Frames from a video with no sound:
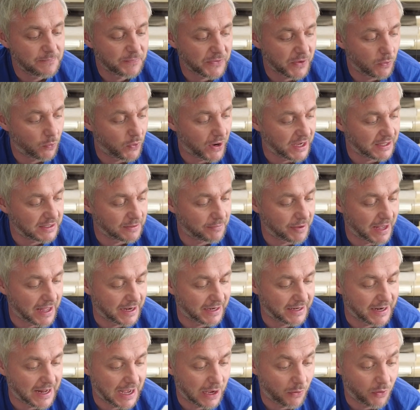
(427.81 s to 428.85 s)
wait about
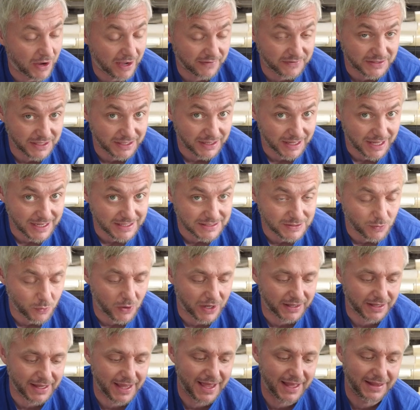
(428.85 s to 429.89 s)
an hour after the last
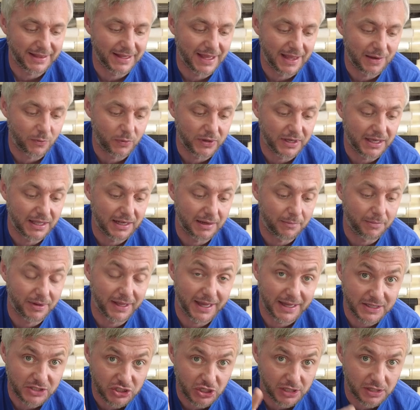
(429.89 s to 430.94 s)
one, and then we can
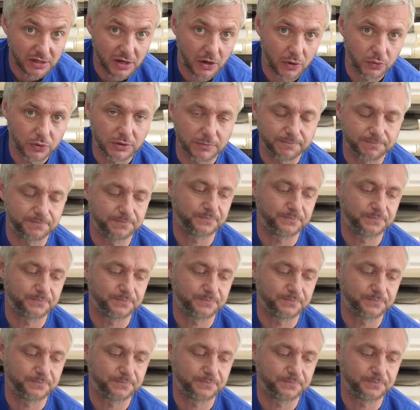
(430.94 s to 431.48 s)
apply gel coat.